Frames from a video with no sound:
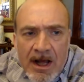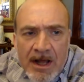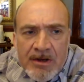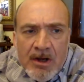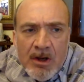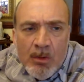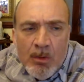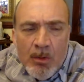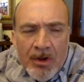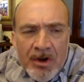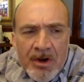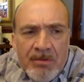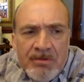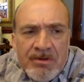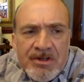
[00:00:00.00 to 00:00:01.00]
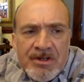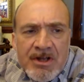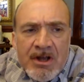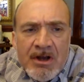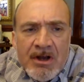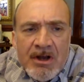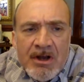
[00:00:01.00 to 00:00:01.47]
and what I'm
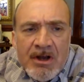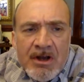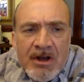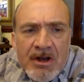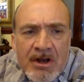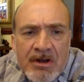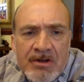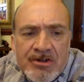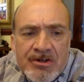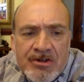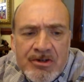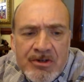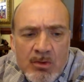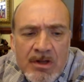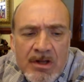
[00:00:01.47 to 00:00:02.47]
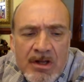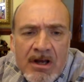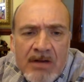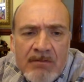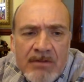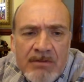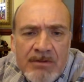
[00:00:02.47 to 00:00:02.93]
just going to do
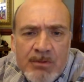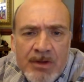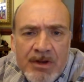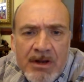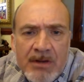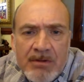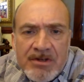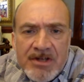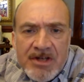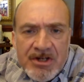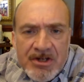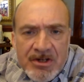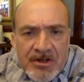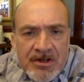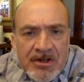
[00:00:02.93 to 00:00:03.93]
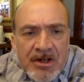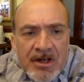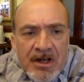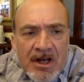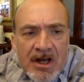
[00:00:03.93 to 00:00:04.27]
in this 1-hour session